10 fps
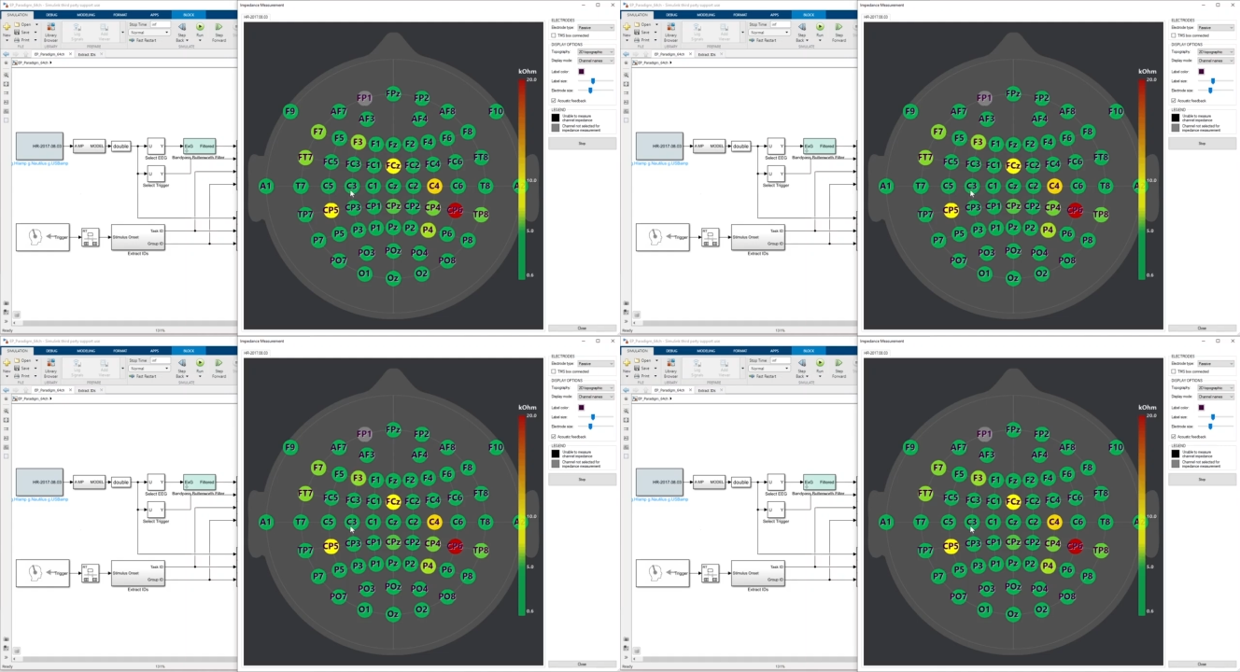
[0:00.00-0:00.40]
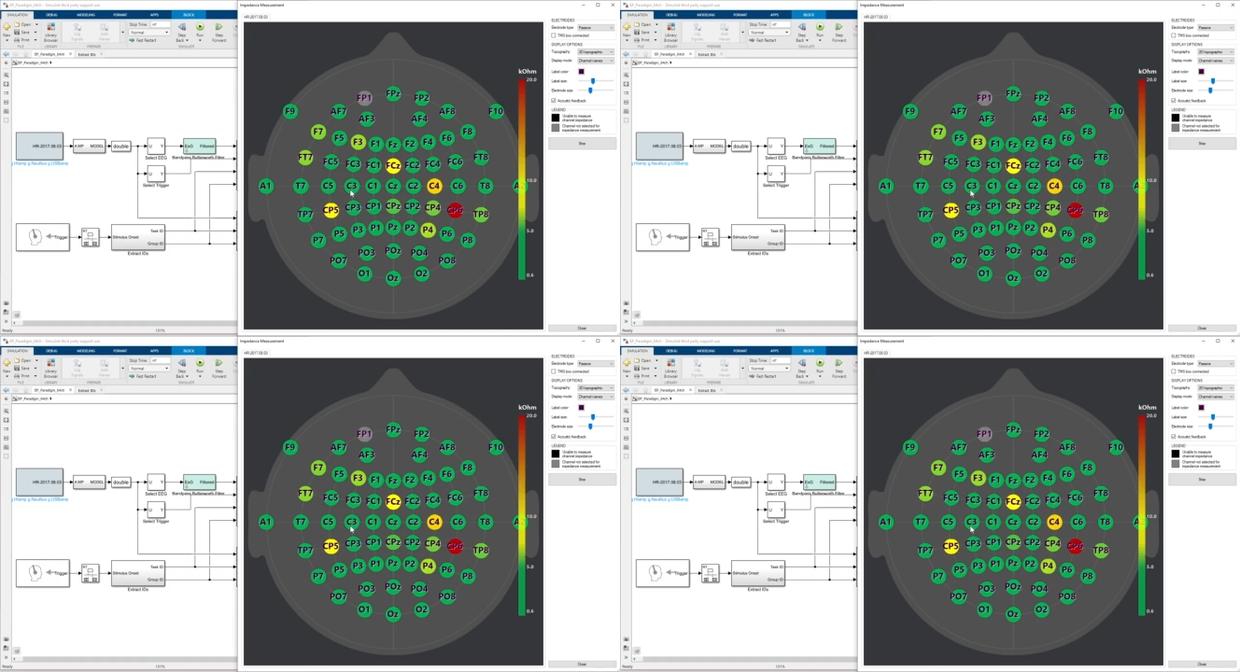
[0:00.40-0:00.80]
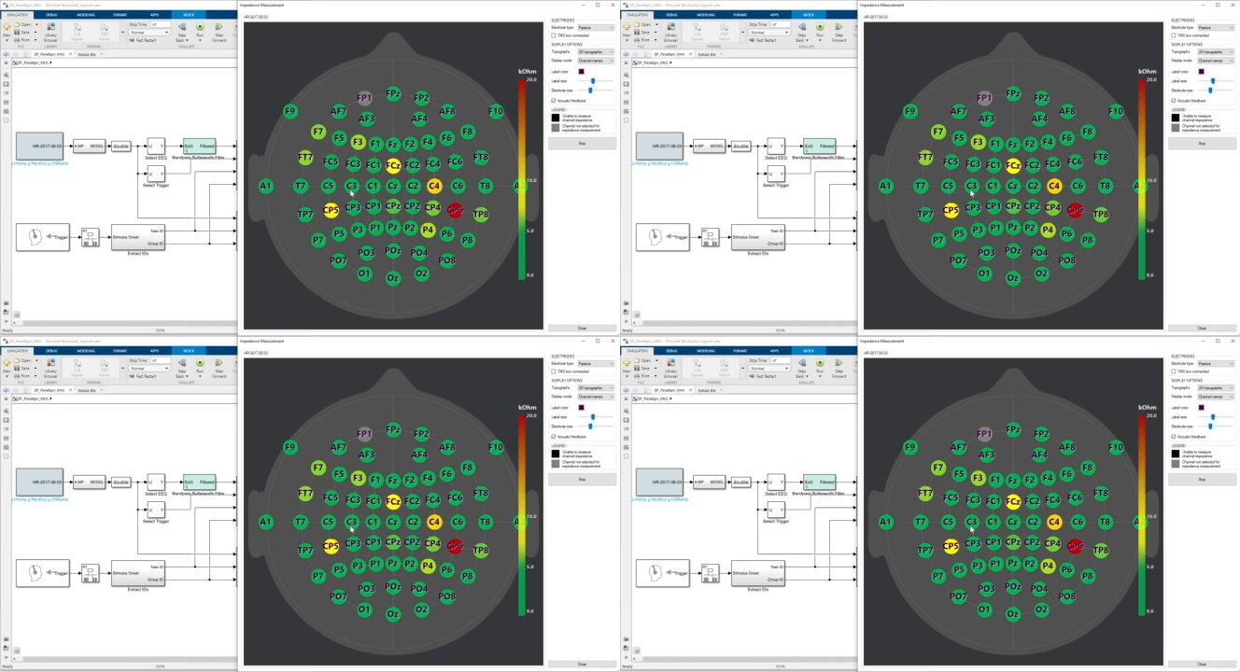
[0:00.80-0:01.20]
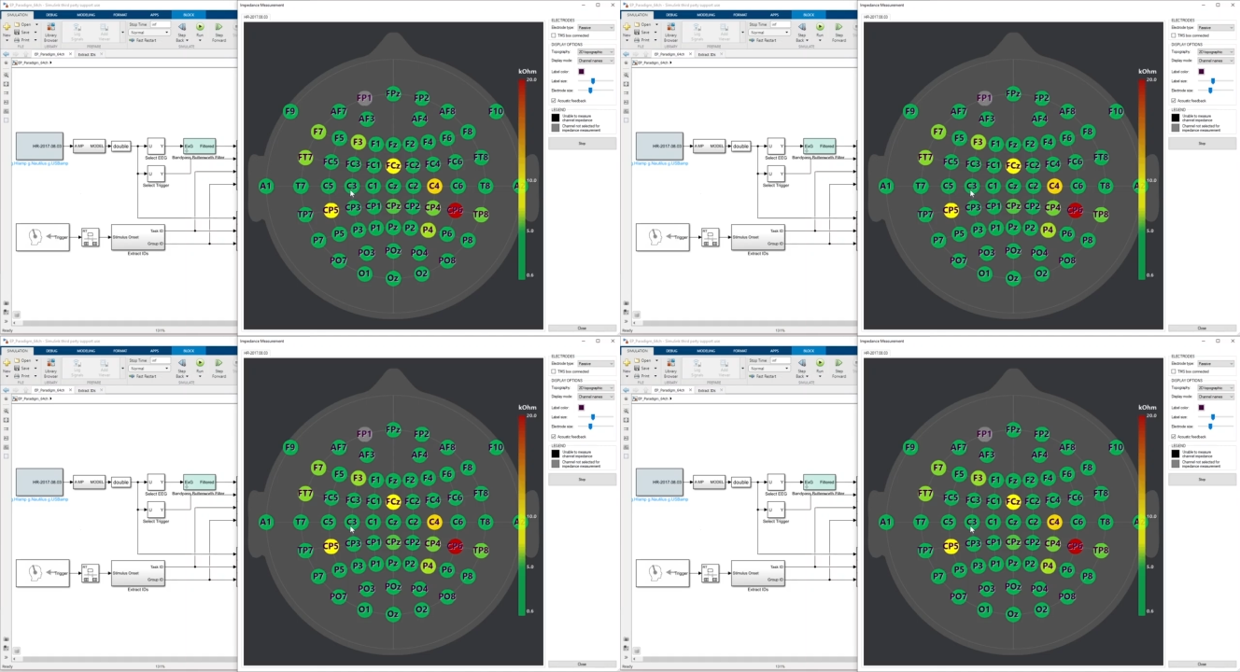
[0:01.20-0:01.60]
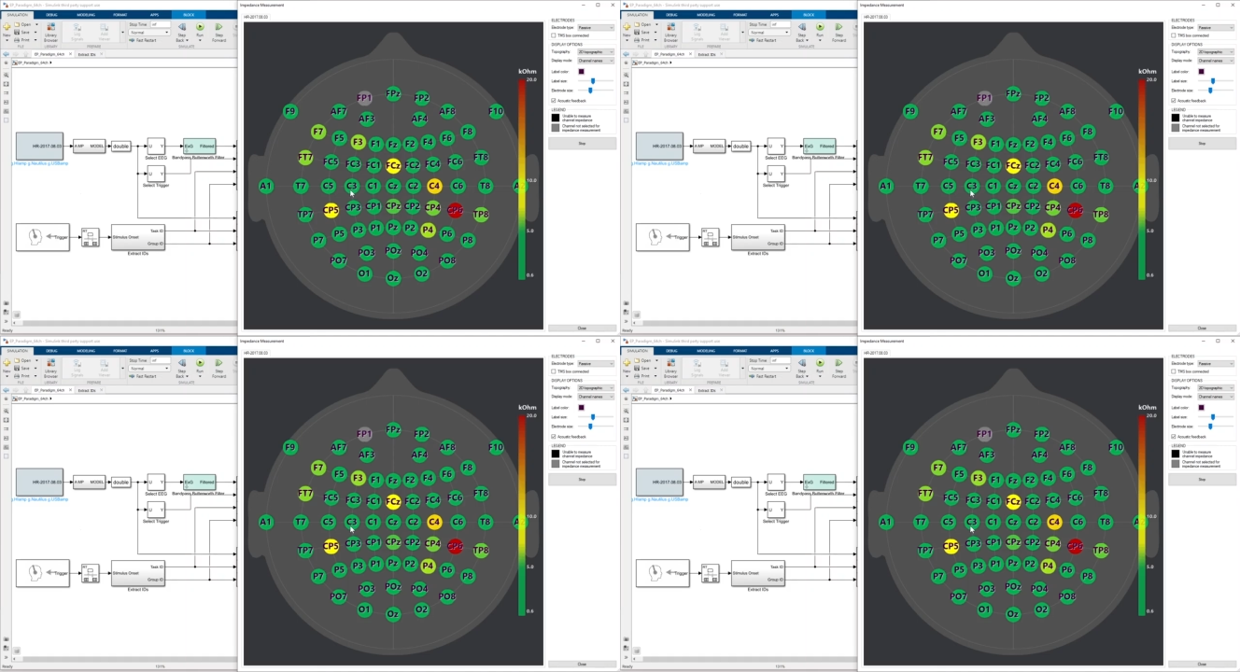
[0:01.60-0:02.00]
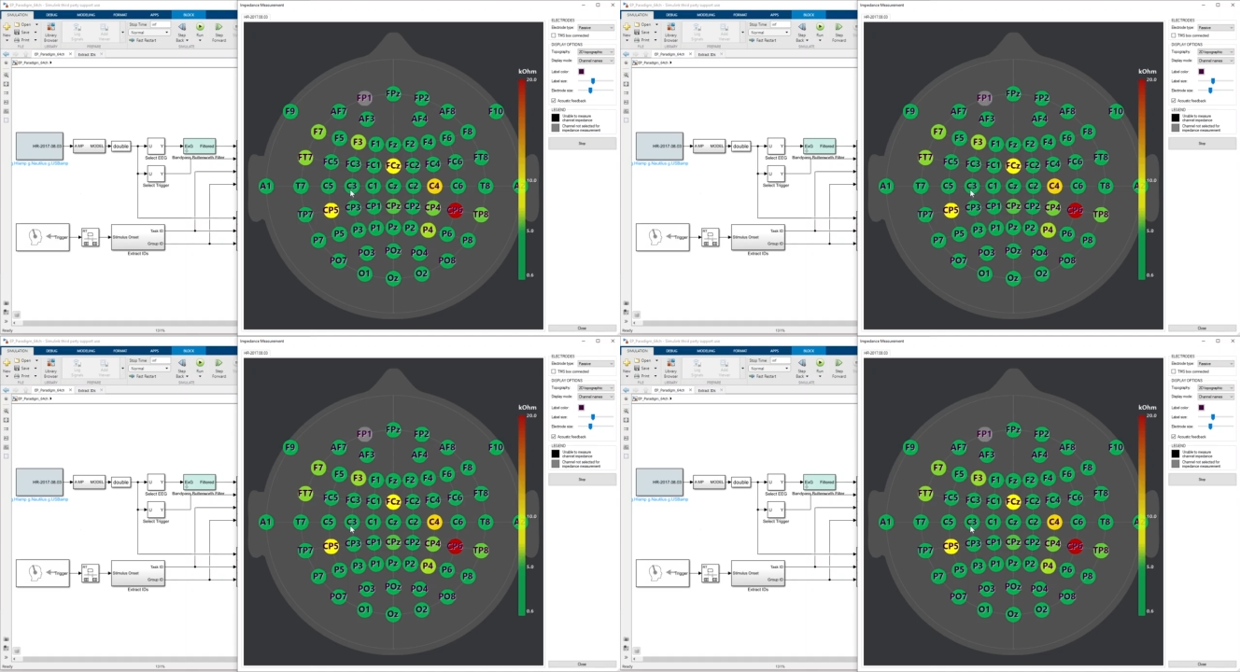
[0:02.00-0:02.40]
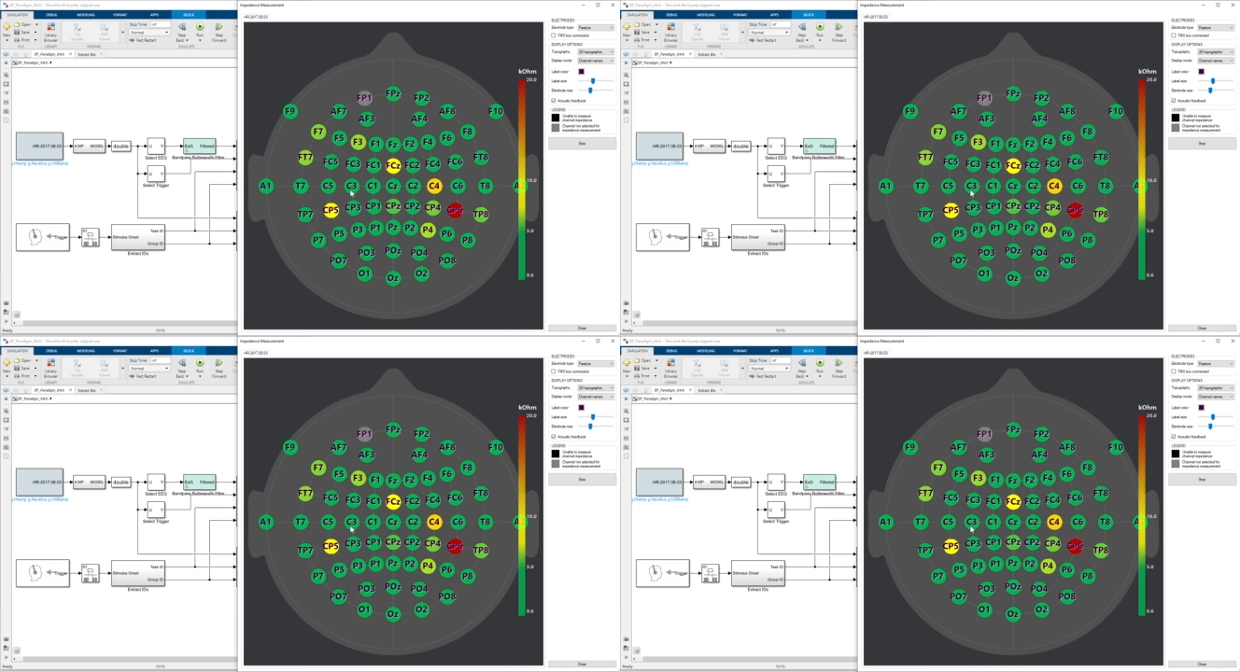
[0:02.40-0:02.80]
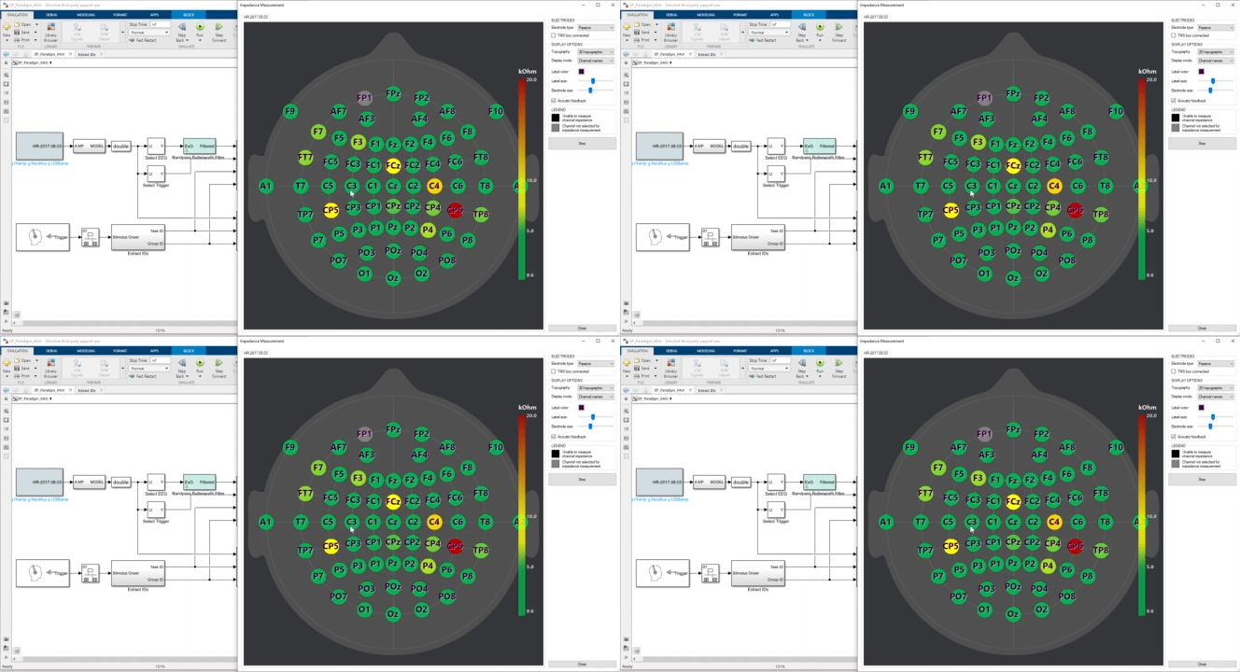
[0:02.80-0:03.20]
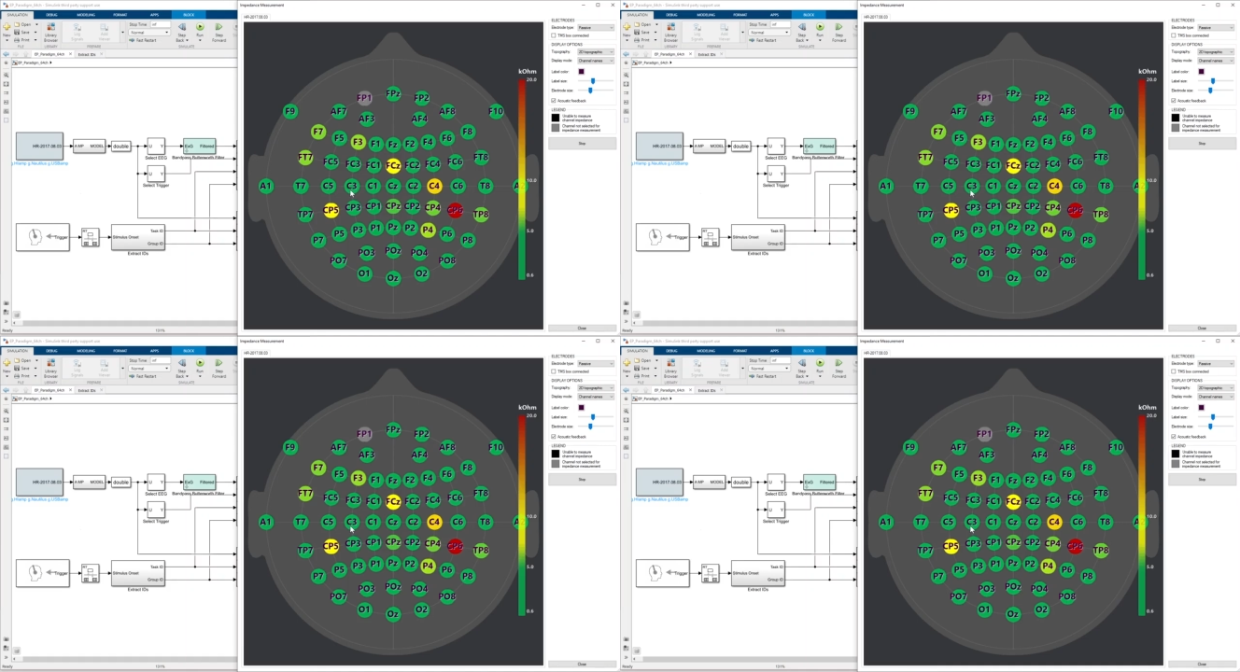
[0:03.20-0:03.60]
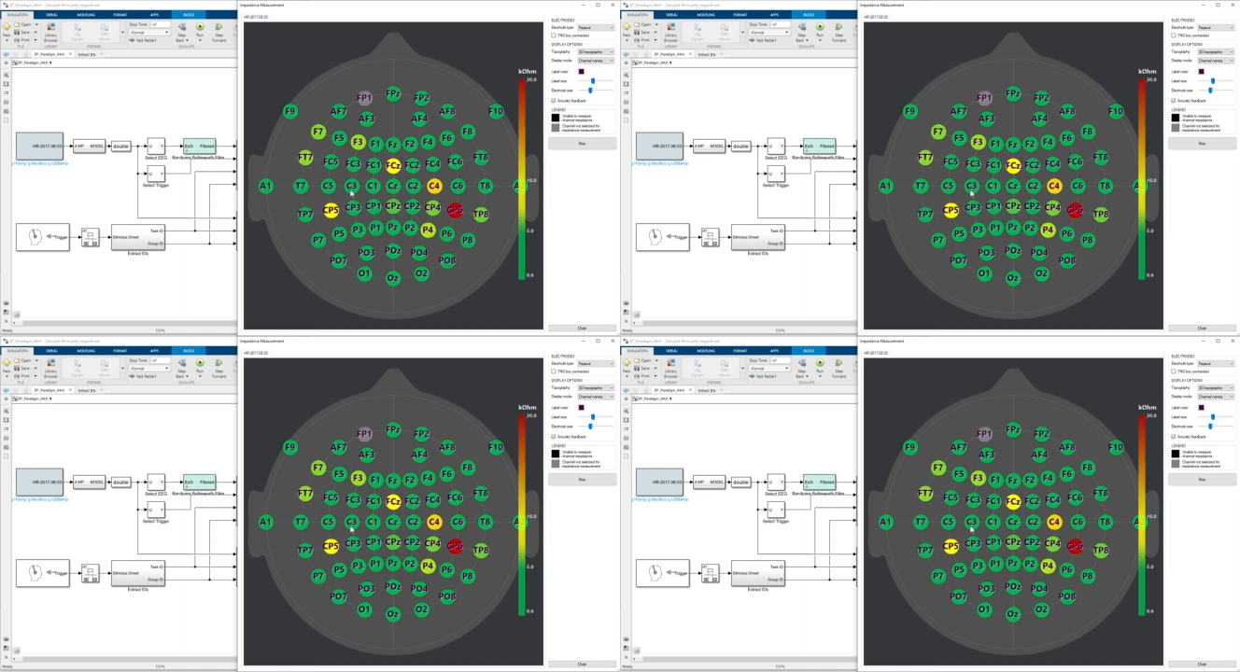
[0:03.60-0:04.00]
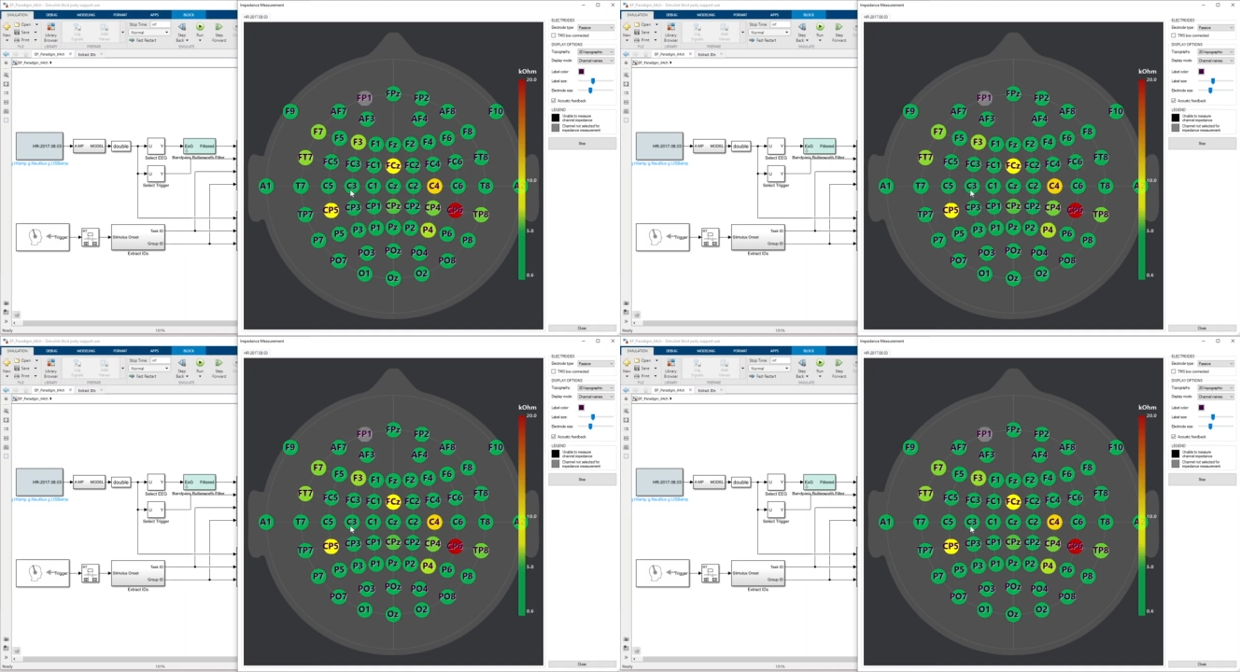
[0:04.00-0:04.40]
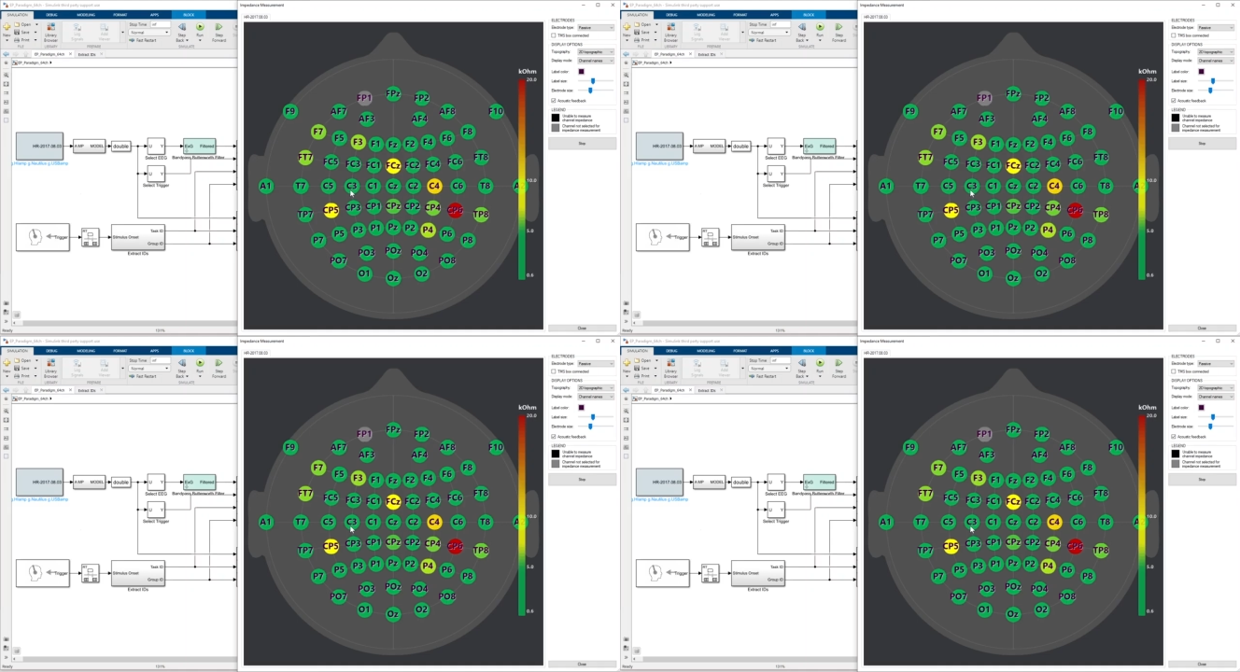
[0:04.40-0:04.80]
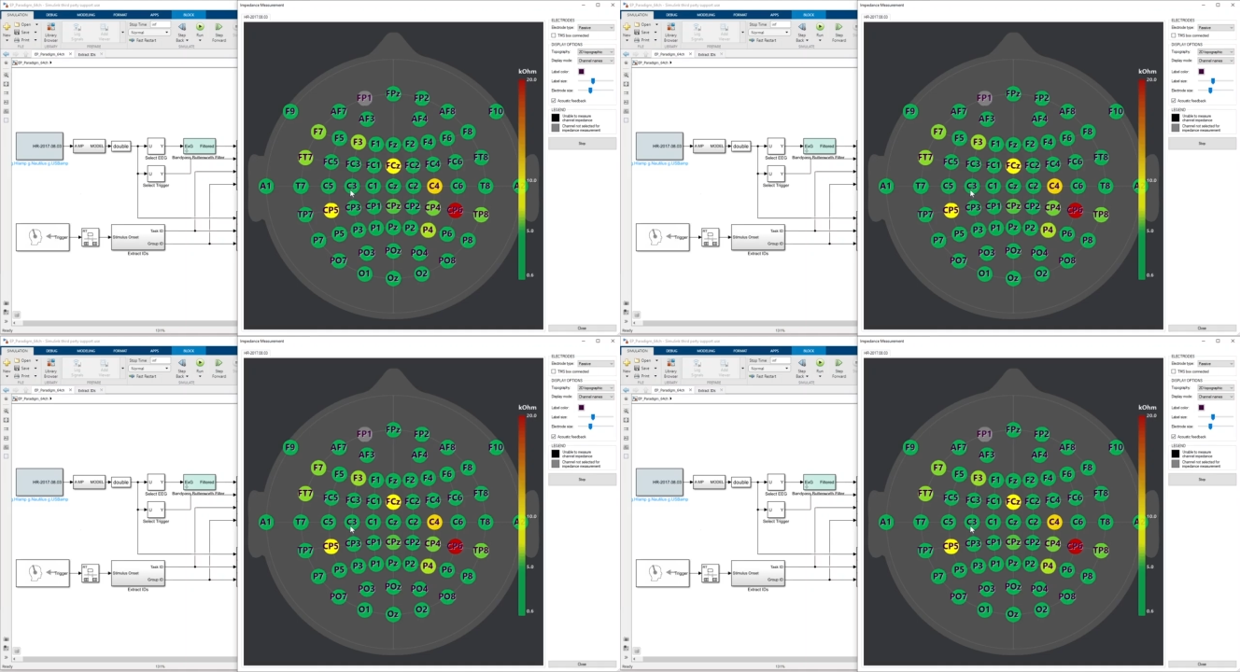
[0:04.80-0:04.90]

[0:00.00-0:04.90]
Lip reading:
No face is visible, so there are no lips to read.